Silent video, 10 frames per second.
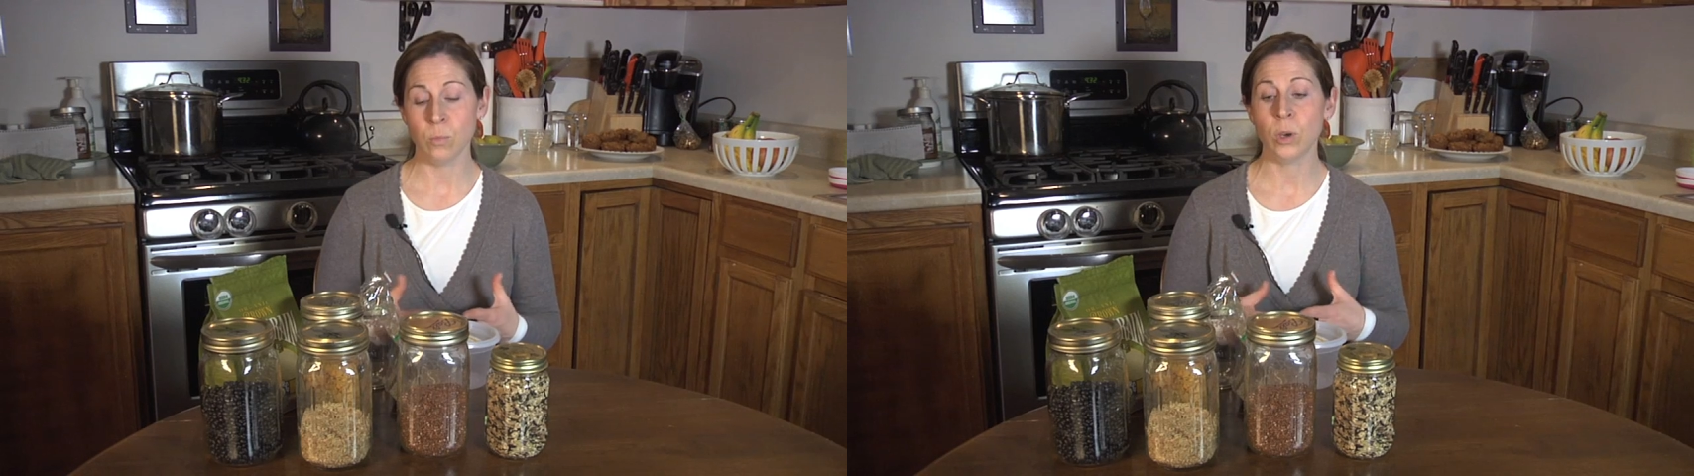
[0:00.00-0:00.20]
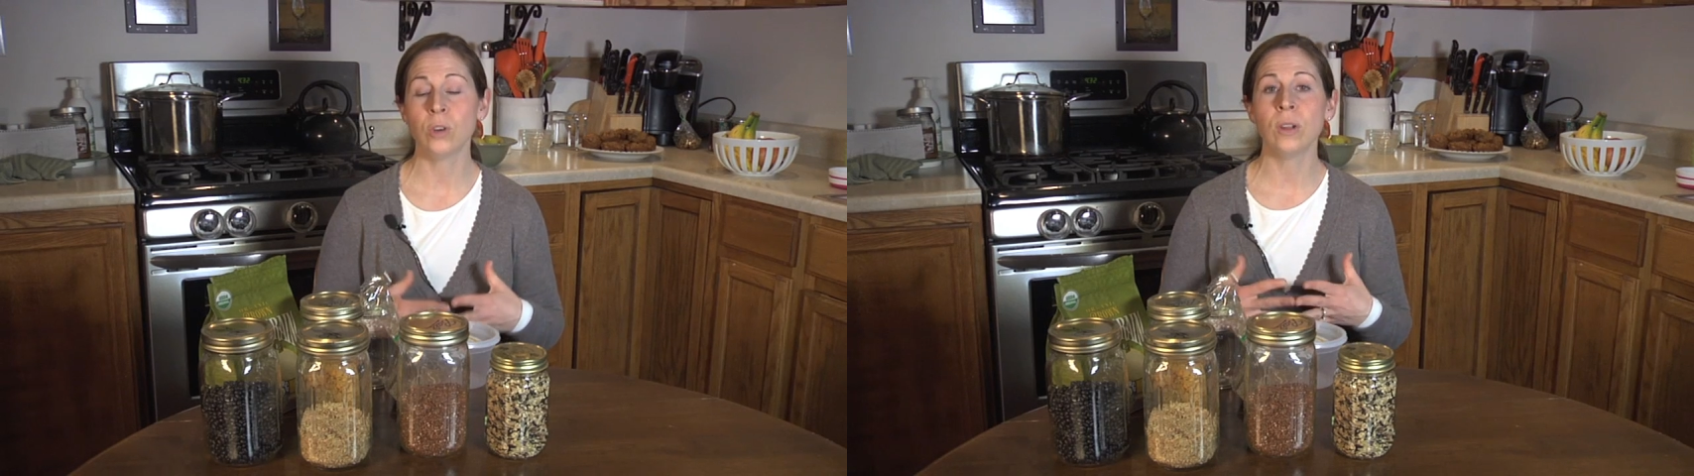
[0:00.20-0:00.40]

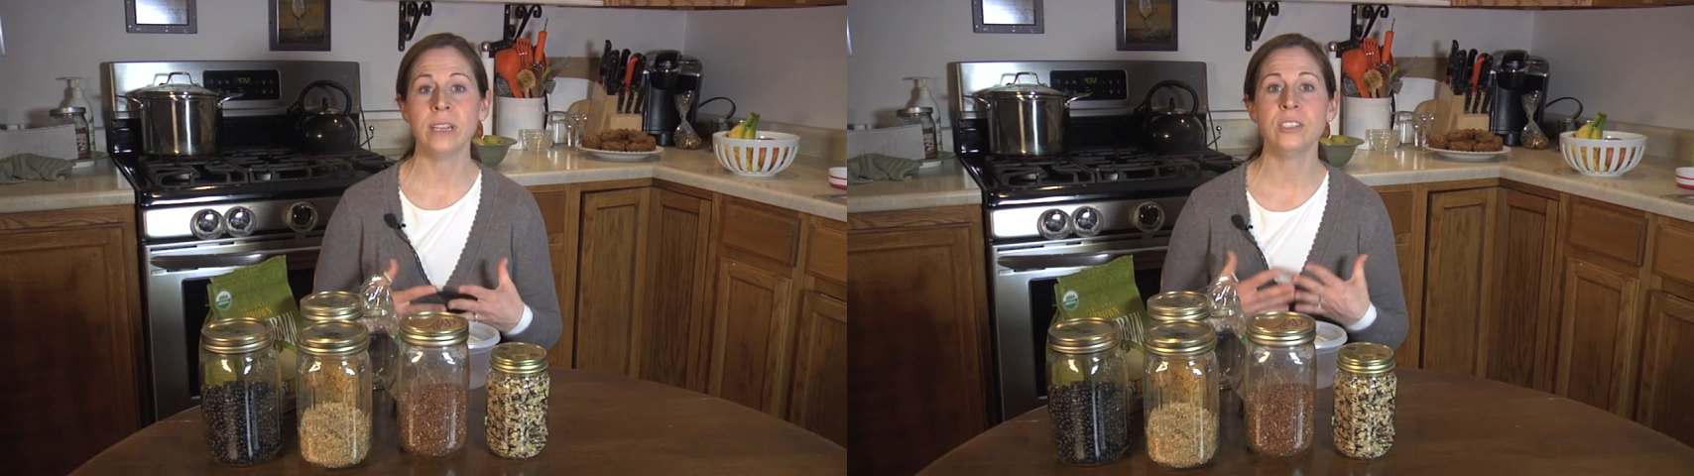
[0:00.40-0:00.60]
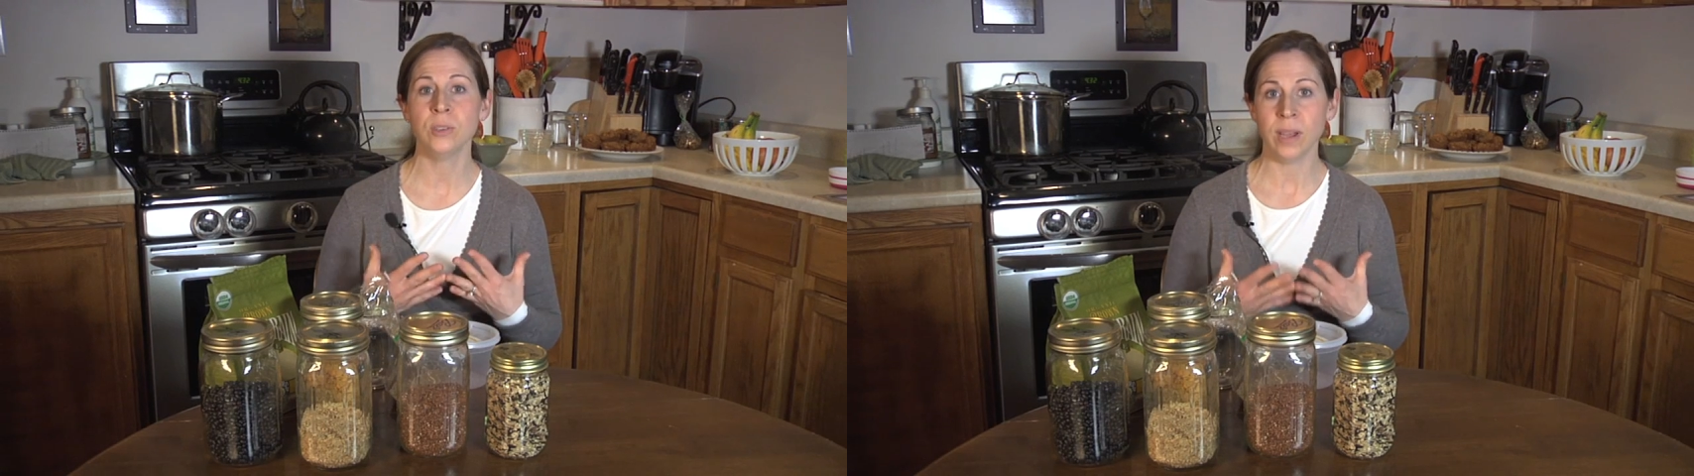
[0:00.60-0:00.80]
what
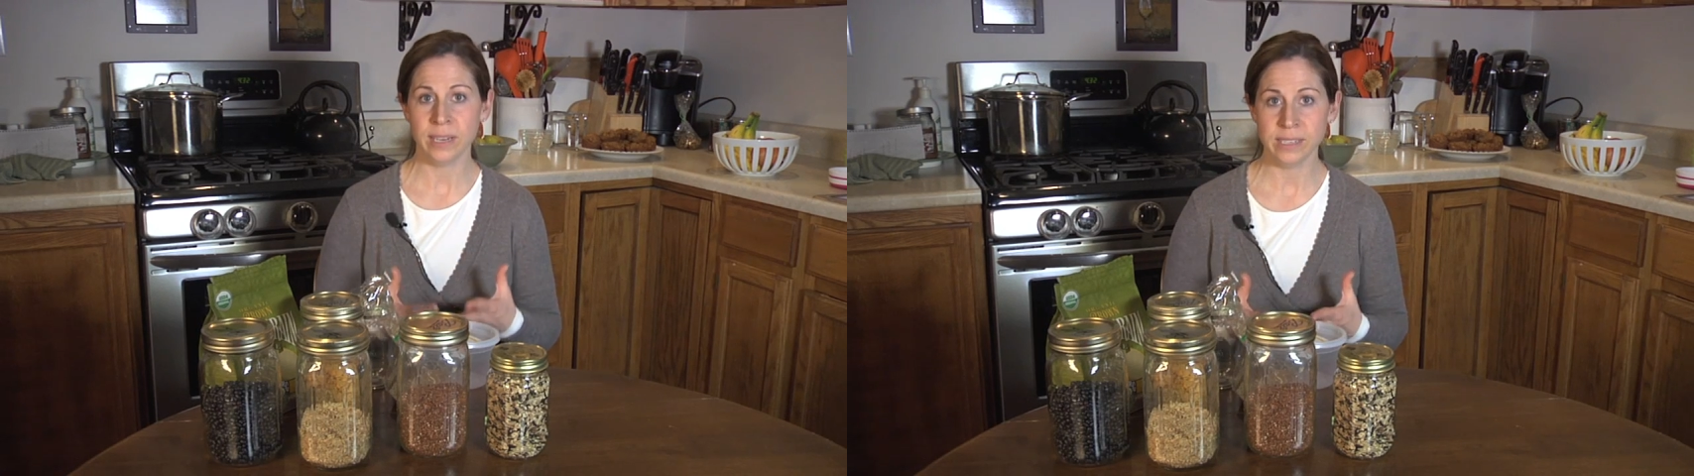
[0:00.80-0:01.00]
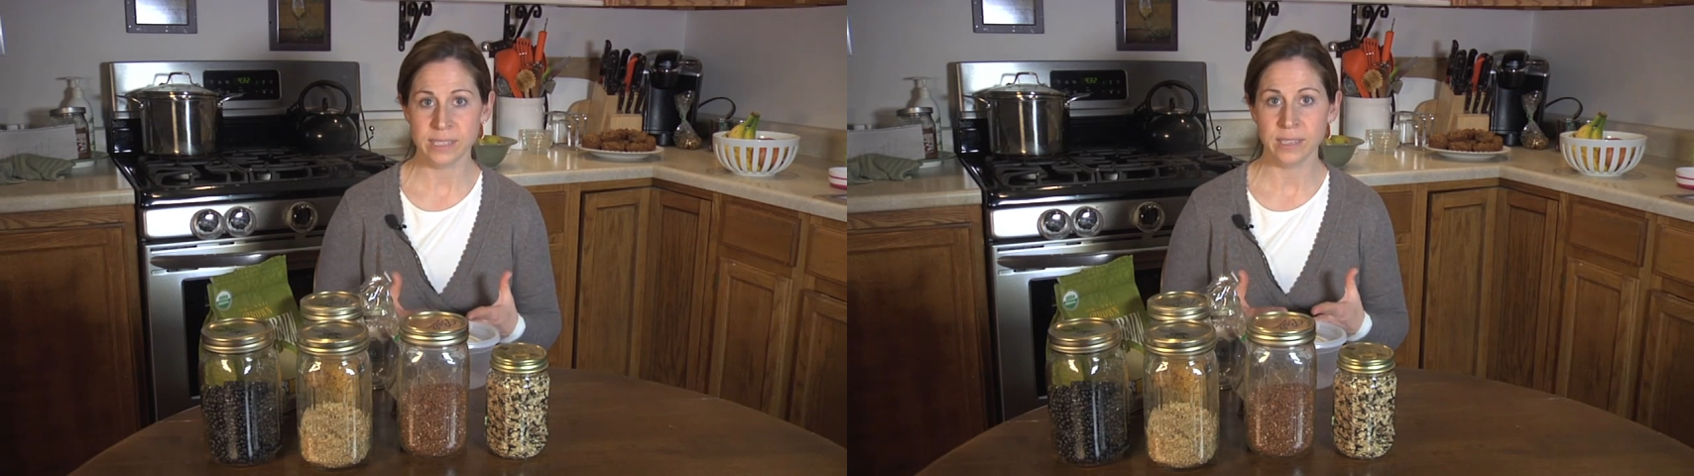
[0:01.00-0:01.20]
grains you
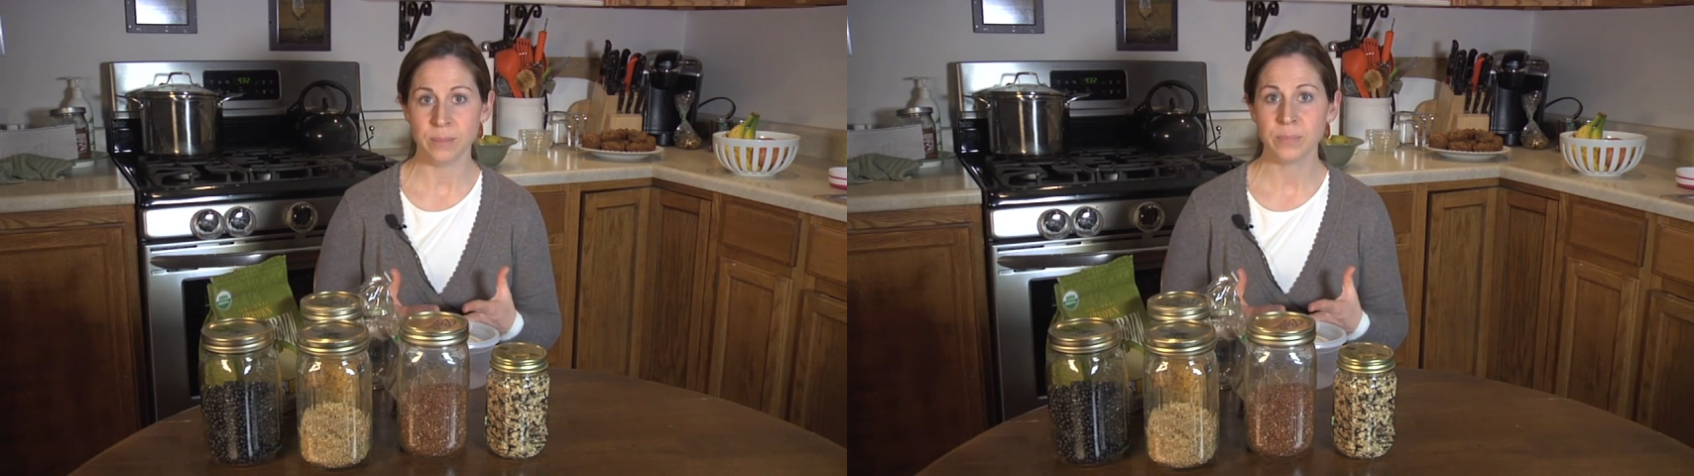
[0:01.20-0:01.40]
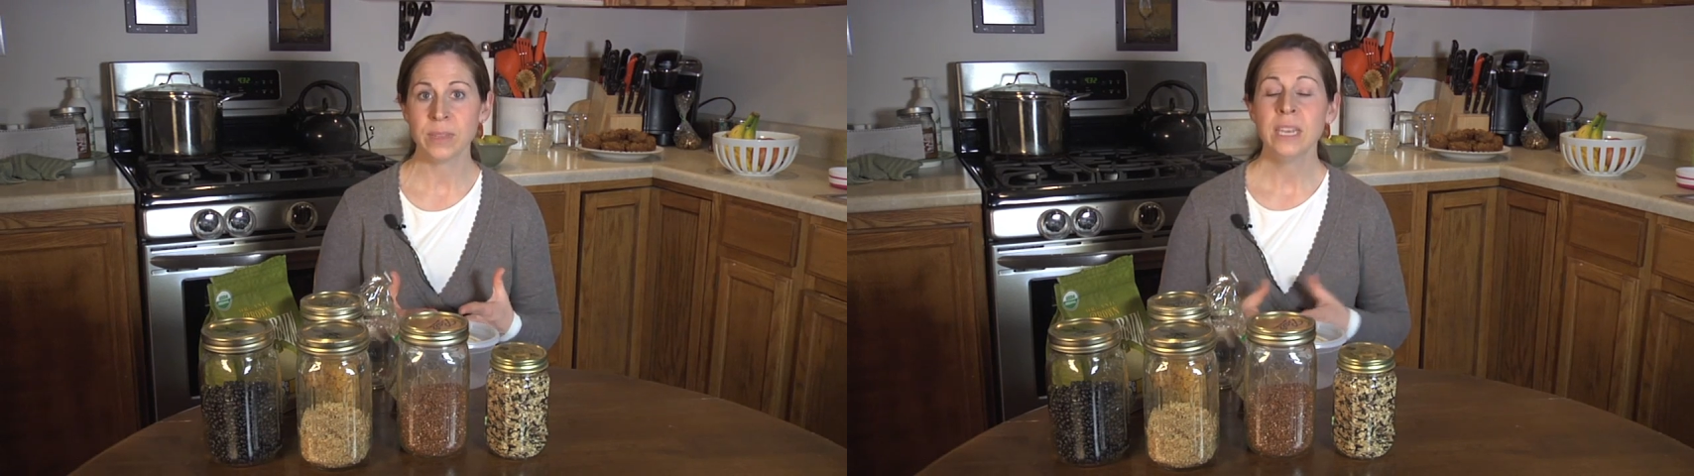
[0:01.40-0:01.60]
add into them.